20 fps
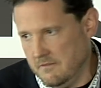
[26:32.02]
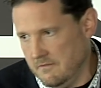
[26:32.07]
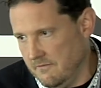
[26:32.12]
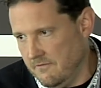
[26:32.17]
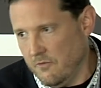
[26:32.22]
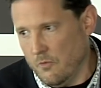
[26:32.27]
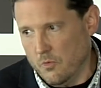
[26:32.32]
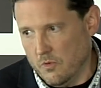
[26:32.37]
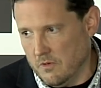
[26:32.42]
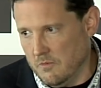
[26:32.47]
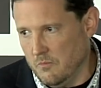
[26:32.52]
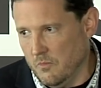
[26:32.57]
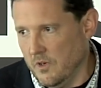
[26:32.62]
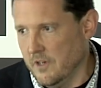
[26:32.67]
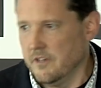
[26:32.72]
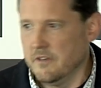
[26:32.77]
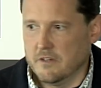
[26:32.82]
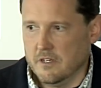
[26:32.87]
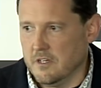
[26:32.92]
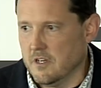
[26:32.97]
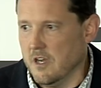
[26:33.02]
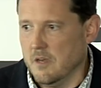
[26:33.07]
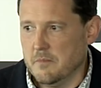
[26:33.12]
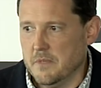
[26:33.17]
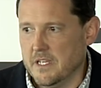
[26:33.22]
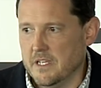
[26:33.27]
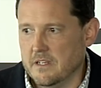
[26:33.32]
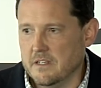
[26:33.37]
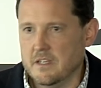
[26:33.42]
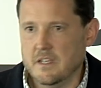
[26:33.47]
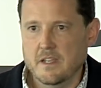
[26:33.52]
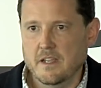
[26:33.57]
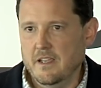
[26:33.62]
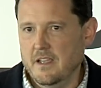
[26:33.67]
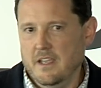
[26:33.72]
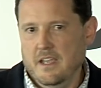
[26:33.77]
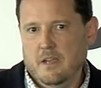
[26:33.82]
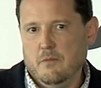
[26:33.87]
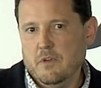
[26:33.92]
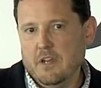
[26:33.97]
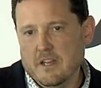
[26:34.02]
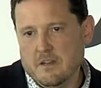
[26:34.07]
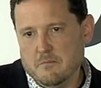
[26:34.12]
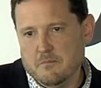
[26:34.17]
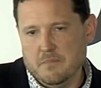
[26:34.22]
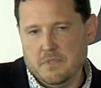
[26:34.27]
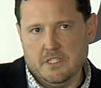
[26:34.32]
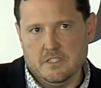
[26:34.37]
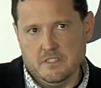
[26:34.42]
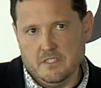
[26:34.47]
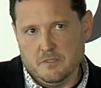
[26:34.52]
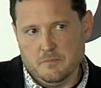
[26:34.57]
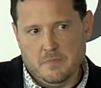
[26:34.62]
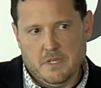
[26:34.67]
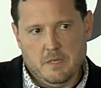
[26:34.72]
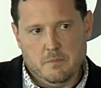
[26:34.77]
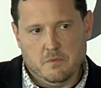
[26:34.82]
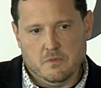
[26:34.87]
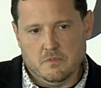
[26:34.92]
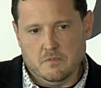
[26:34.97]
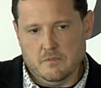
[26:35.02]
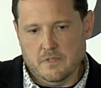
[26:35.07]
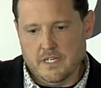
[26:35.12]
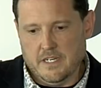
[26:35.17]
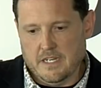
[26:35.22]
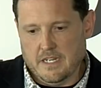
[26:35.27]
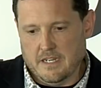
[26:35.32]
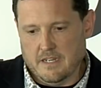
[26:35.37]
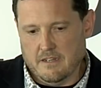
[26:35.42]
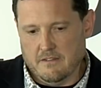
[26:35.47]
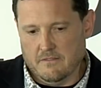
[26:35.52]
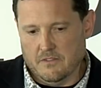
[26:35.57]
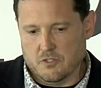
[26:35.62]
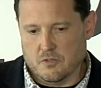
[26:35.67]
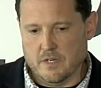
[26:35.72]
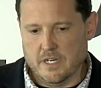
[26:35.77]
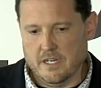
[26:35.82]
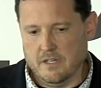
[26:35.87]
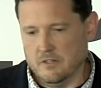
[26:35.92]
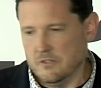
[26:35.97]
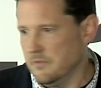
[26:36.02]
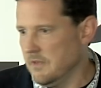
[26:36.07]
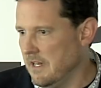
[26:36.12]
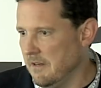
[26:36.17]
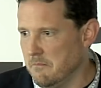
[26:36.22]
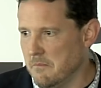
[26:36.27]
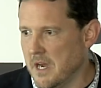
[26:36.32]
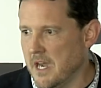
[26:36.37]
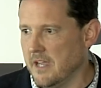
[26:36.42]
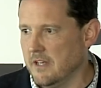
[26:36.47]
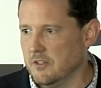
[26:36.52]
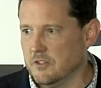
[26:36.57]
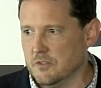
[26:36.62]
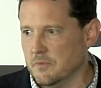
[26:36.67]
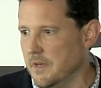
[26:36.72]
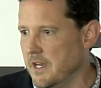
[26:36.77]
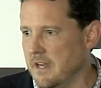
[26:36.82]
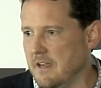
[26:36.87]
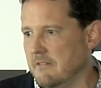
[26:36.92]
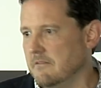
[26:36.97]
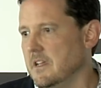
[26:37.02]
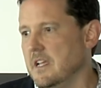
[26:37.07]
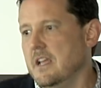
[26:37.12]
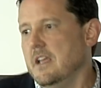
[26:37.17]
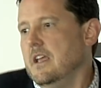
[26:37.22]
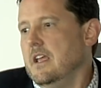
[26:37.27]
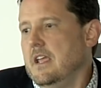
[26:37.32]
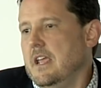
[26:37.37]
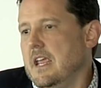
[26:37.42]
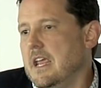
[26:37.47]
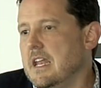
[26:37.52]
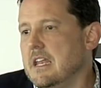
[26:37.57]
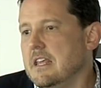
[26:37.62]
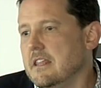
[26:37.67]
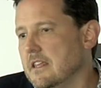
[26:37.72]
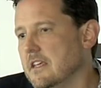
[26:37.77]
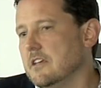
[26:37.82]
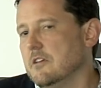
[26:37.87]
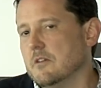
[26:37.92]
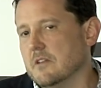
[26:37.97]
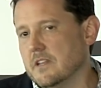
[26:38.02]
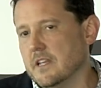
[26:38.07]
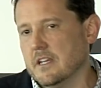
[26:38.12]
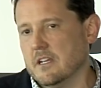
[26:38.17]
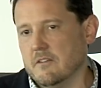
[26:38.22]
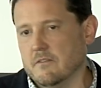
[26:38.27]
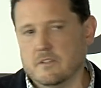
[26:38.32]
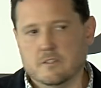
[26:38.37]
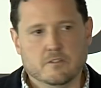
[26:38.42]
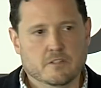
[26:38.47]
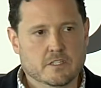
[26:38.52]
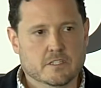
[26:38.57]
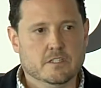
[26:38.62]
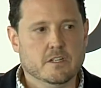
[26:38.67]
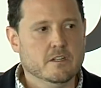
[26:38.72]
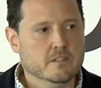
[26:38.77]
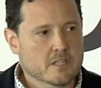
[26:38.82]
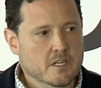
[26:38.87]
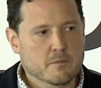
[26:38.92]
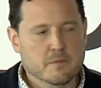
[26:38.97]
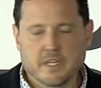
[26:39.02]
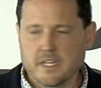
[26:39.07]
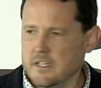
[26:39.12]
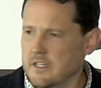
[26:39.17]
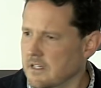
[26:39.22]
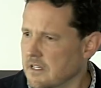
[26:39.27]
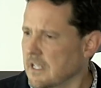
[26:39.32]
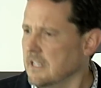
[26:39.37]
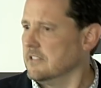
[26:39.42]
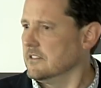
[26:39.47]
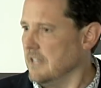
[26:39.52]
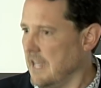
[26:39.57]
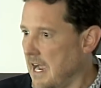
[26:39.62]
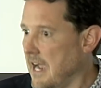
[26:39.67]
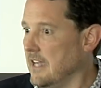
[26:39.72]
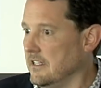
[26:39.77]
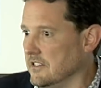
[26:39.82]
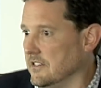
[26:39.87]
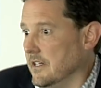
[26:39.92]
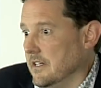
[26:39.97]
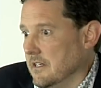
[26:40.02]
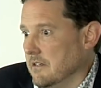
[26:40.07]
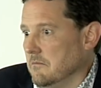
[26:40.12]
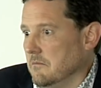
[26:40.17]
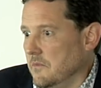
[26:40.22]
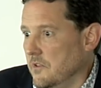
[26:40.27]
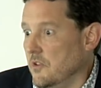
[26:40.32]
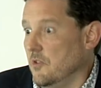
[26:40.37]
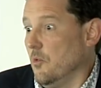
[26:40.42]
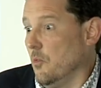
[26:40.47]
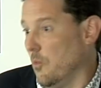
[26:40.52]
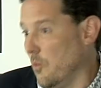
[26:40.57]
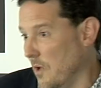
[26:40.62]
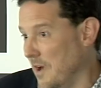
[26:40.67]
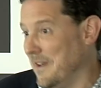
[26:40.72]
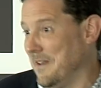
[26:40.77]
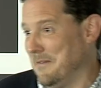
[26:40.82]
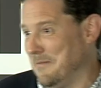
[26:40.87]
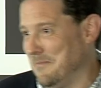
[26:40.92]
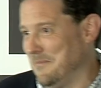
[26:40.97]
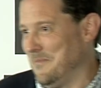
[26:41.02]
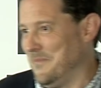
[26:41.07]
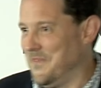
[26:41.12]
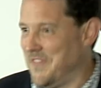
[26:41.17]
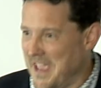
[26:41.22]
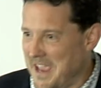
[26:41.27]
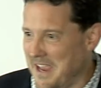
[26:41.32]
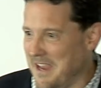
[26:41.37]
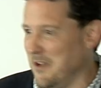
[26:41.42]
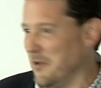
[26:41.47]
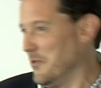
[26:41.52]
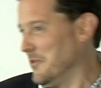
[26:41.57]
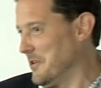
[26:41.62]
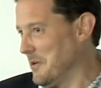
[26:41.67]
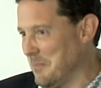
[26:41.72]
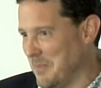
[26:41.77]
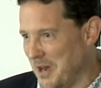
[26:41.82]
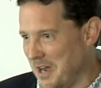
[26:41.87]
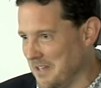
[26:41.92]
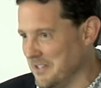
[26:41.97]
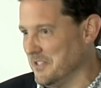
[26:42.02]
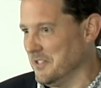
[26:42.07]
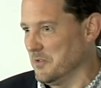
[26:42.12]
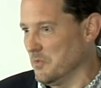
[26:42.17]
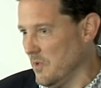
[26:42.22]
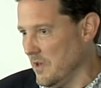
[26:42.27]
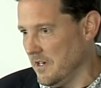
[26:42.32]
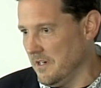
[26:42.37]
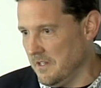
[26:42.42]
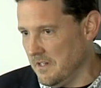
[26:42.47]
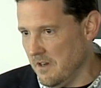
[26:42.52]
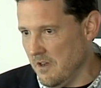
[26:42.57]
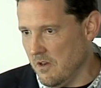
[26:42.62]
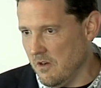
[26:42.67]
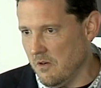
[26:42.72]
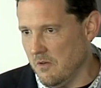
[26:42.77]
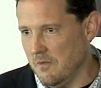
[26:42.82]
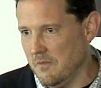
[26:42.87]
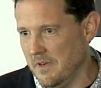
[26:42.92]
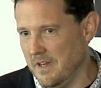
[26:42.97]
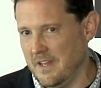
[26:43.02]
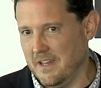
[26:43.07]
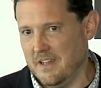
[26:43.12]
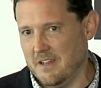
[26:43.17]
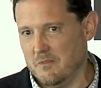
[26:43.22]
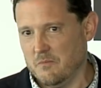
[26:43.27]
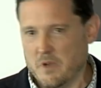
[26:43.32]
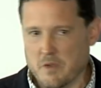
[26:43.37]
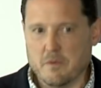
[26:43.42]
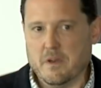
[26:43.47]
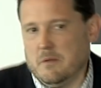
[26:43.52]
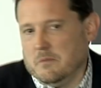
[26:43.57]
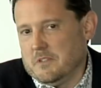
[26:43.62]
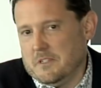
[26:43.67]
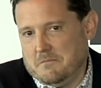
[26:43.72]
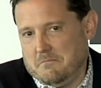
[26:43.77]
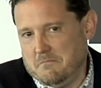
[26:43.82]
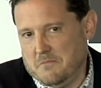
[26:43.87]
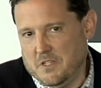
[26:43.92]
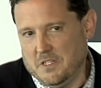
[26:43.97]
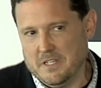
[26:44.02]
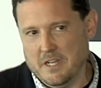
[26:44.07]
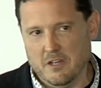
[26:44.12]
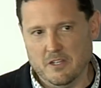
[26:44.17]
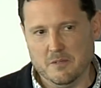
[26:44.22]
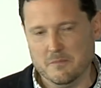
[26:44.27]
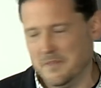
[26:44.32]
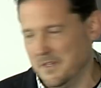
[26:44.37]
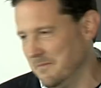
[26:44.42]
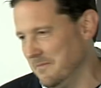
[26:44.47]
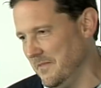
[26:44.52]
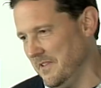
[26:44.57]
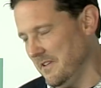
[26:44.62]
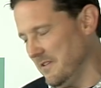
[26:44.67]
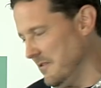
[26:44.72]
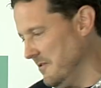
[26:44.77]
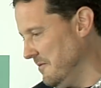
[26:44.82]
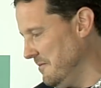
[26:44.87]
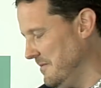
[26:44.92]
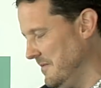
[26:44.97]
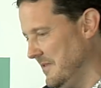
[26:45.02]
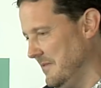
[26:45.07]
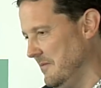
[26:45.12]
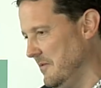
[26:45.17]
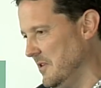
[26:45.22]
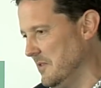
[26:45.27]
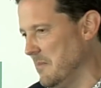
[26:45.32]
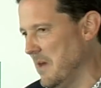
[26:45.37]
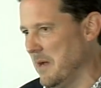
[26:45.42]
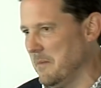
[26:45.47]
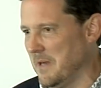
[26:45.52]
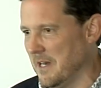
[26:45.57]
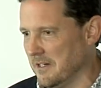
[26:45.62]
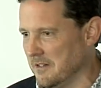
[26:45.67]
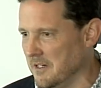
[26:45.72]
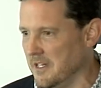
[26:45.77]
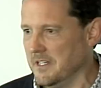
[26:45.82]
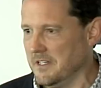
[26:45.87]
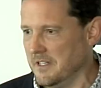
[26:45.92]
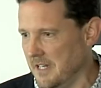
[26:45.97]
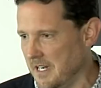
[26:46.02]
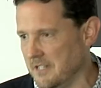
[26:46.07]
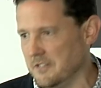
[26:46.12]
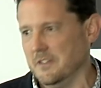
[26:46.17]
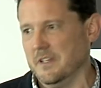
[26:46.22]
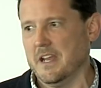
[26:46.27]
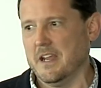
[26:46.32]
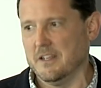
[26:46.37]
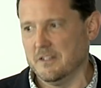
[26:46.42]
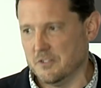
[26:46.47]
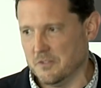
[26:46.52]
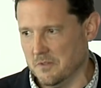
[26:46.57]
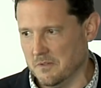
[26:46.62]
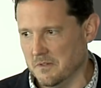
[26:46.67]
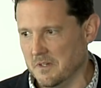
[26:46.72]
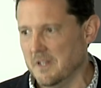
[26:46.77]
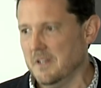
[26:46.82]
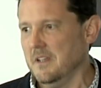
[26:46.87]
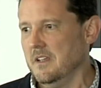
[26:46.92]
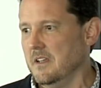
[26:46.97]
forum where you could come in, and we had business people, we'd have traders, we'd have miners, we'd have anything you could think of under the sun coming in and asking what they or their bosses wanted to know, and we were able to tell them, and with my background, I could actually answer